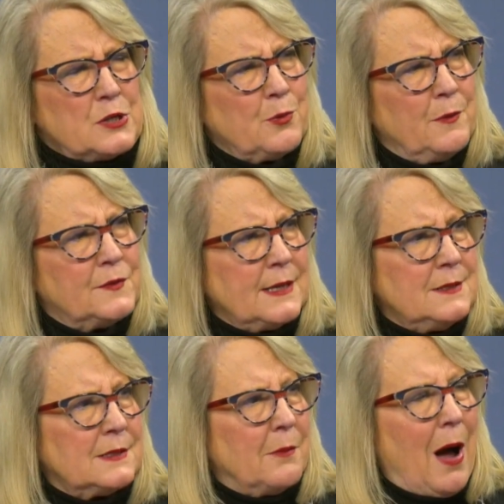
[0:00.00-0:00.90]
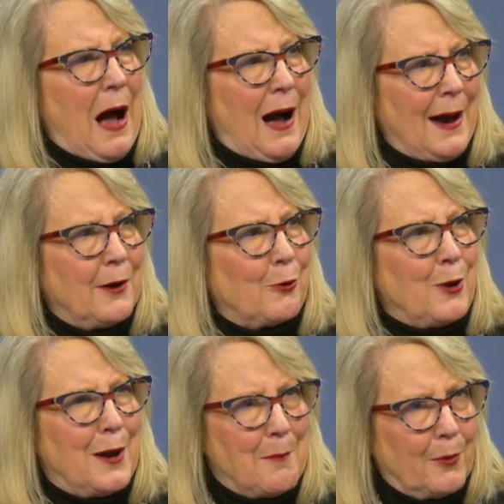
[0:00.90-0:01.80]
So we've seen some higher
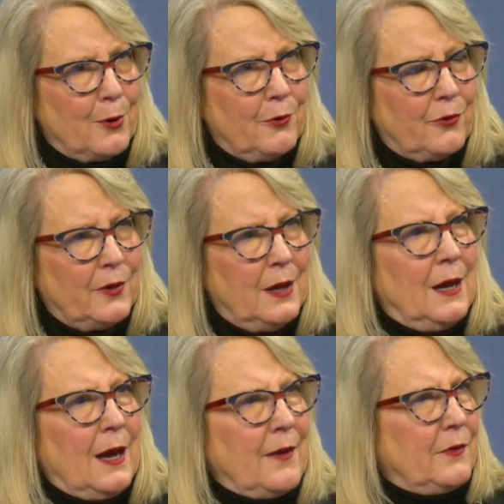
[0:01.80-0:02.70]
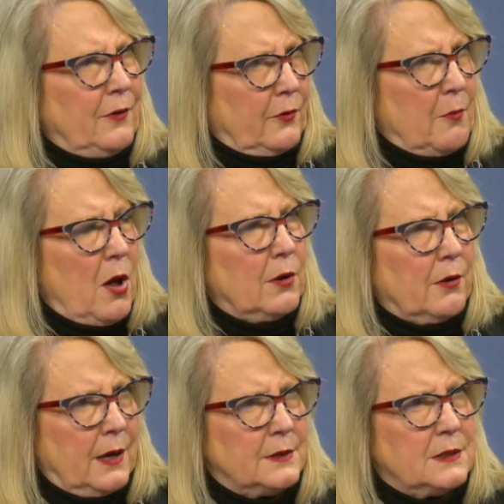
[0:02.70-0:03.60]
numbers at these
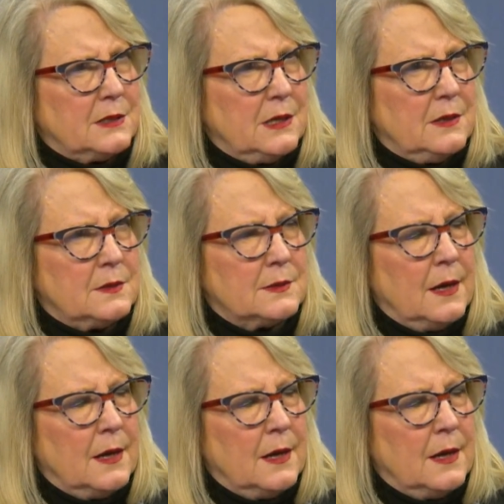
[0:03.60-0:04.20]
smaller entities.